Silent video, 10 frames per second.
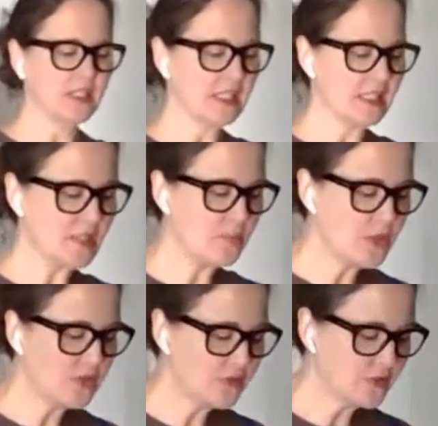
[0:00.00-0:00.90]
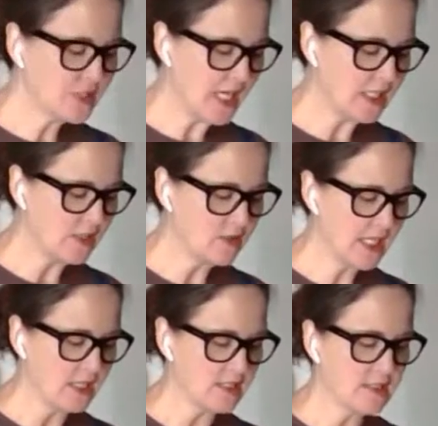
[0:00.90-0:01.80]
look at these beautiful tiny little
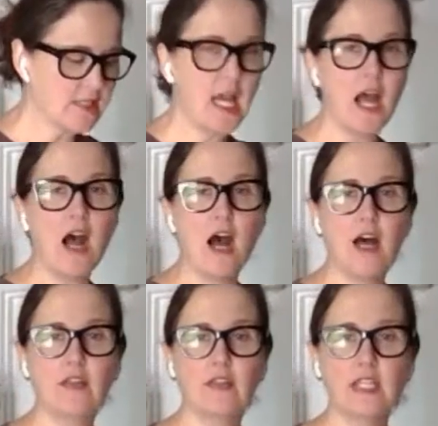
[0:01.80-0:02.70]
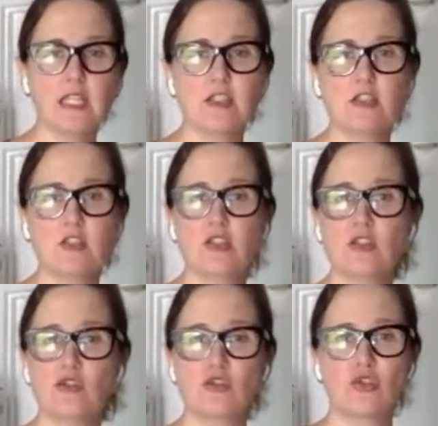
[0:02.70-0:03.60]
carrots. On these,
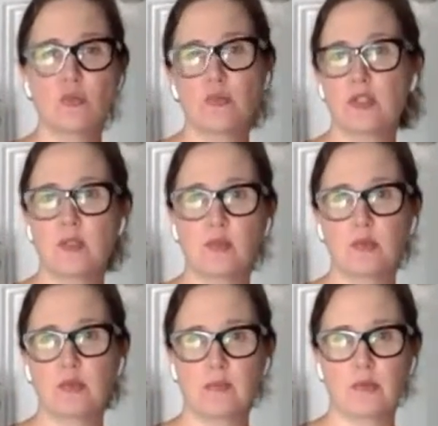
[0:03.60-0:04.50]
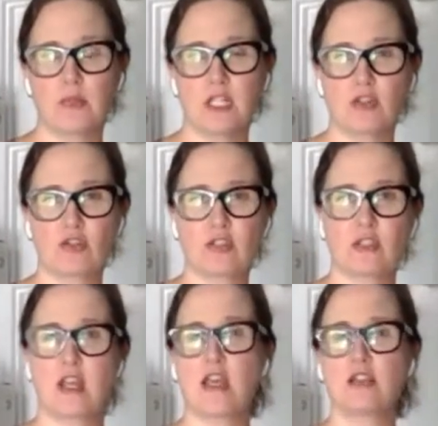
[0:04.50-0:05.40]
super simple preparation,
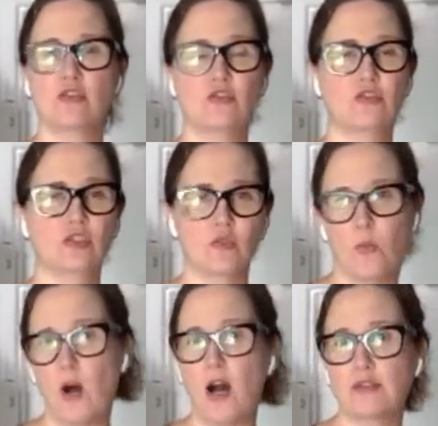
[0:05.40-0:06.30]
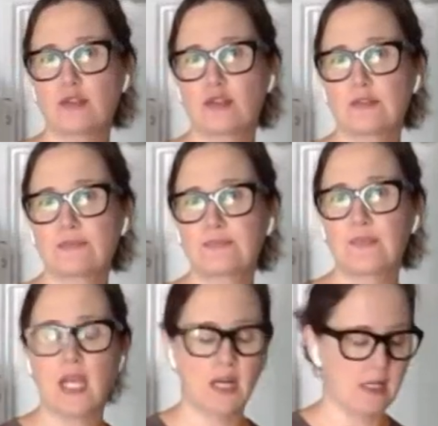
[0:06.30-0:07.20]
just wash.
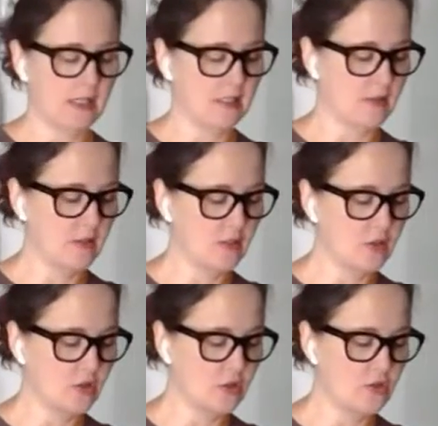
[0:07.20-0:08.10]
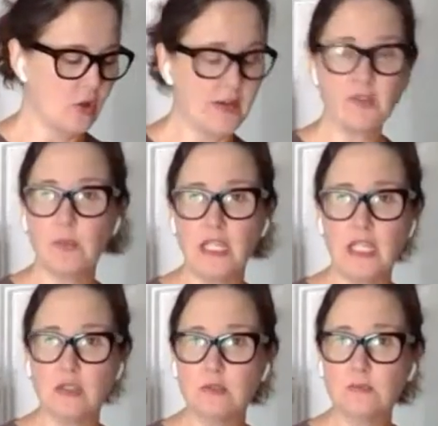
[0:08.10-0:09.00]
You don't have to
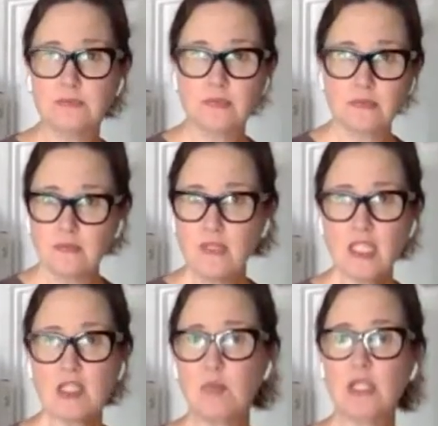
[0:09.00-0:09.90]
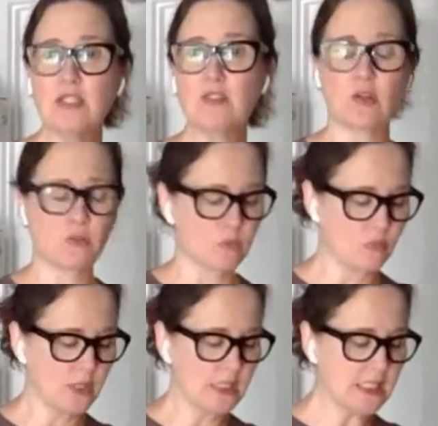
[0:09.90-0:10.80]
peel. The peels are
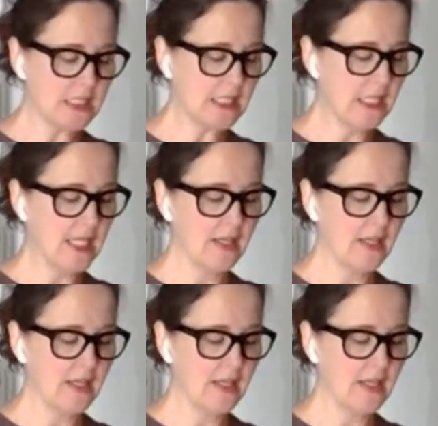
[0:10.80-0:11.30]
really